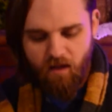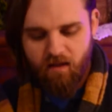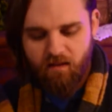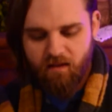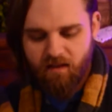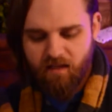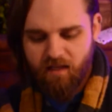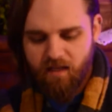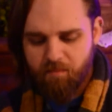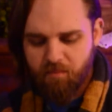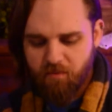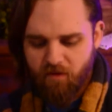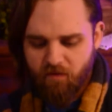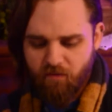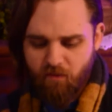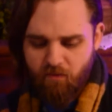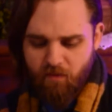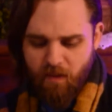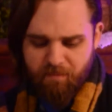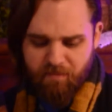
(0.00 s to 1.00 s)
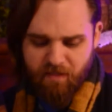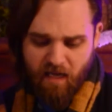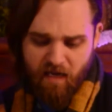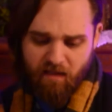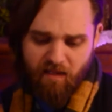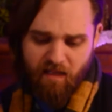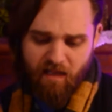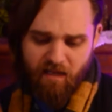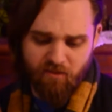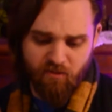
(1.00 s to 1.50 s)
The keeper of the
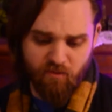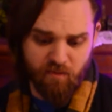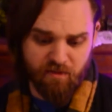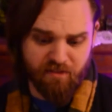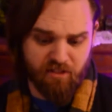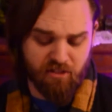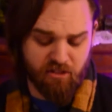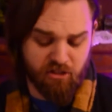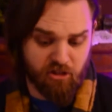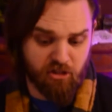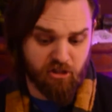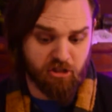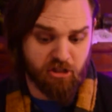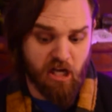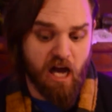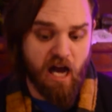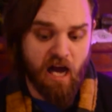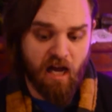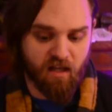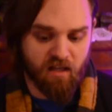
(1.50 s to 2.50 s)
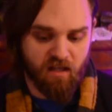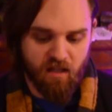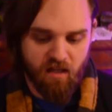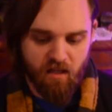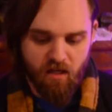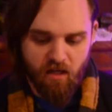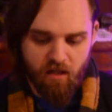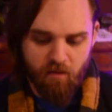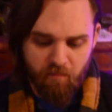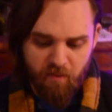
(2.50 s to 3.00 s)
reptile house was in shock.
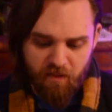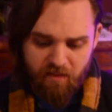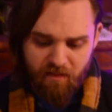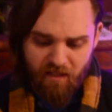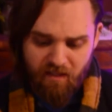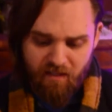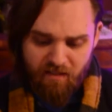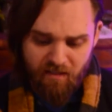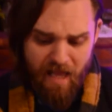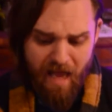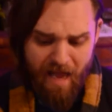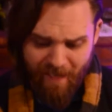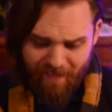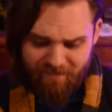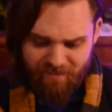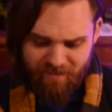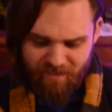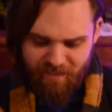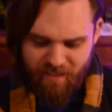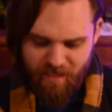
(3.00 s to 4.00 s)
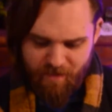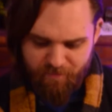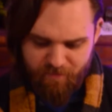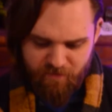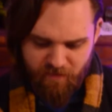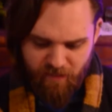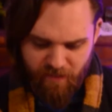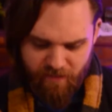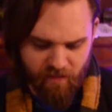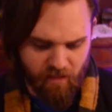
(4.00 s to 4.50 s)
"But the glass," he kept
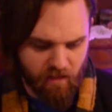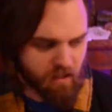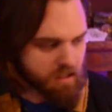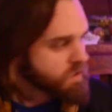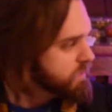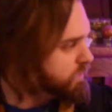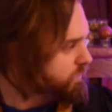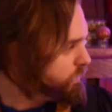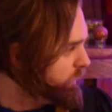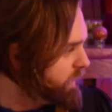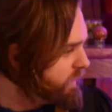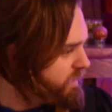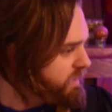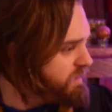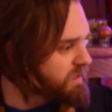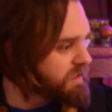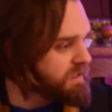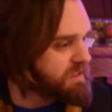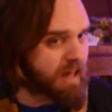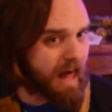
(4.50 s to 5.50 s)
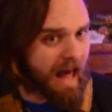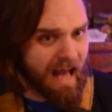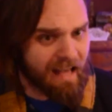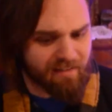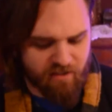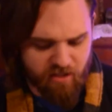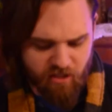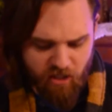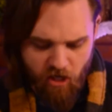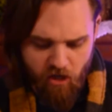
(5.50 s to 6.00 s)
saying. "Where did the
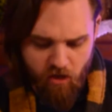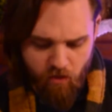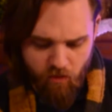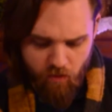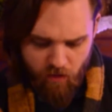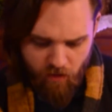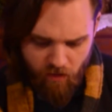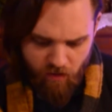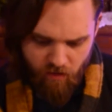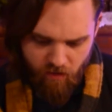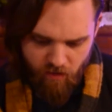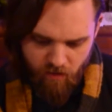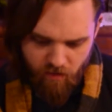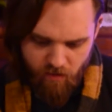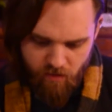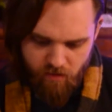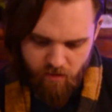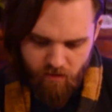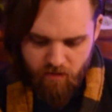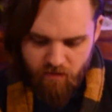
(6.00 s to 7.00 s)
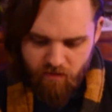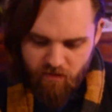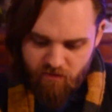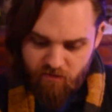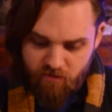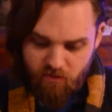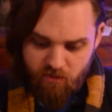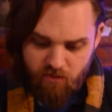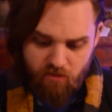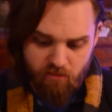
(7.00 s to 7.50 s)
glass go?" The
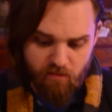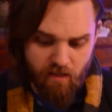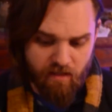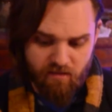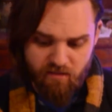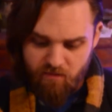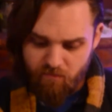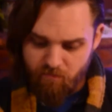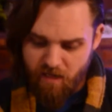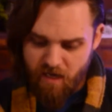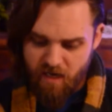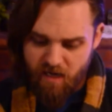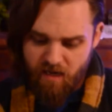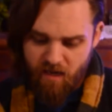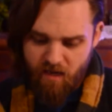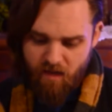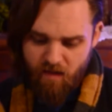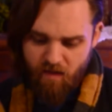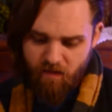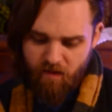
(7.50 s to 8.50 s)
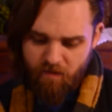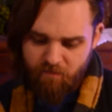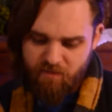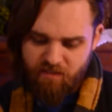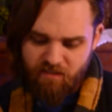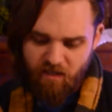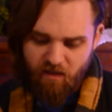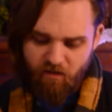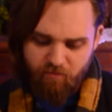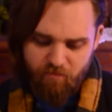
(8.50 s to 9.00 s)
zoo director made Aunt
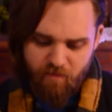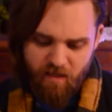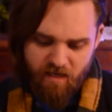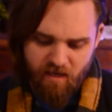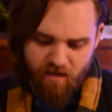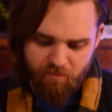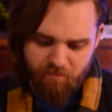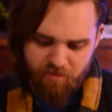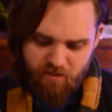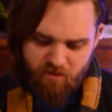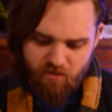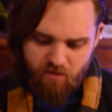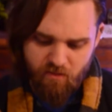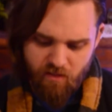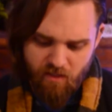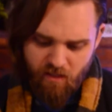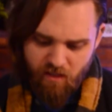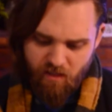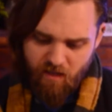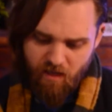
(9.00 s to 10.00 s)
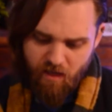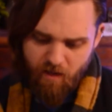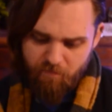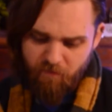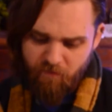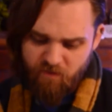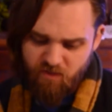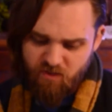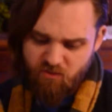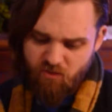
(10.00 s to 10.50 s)
Petunia a cup
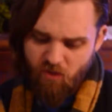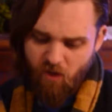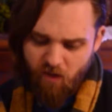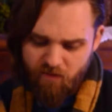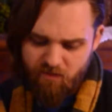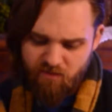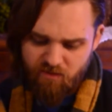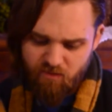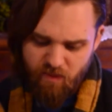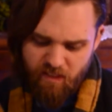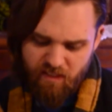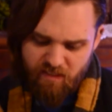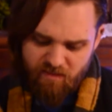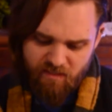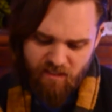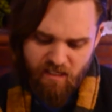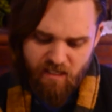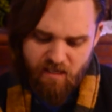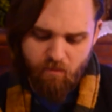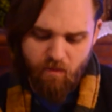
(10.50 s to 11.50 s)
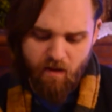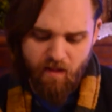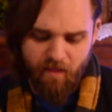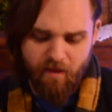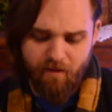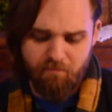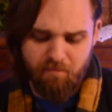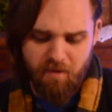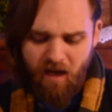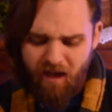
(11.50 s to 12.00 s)
of strong sweet tea while
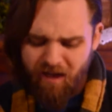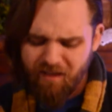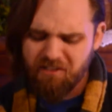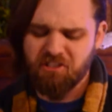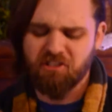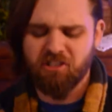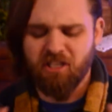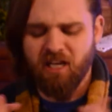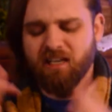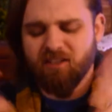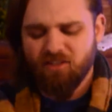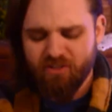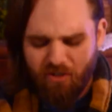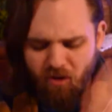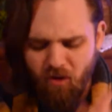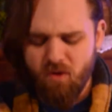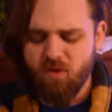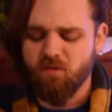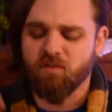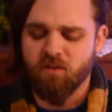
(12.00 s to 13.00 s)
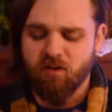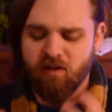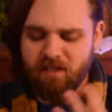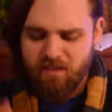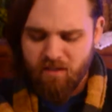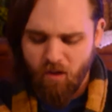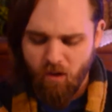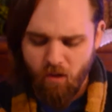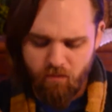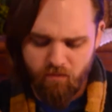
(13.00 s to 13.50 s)
he apologized over
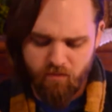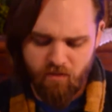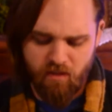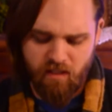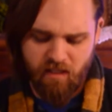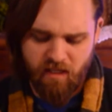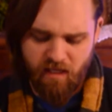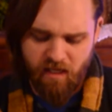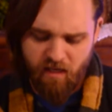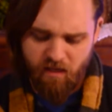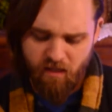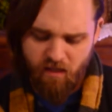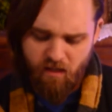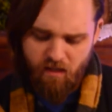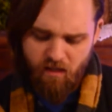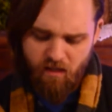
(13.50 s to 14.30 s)
and over again.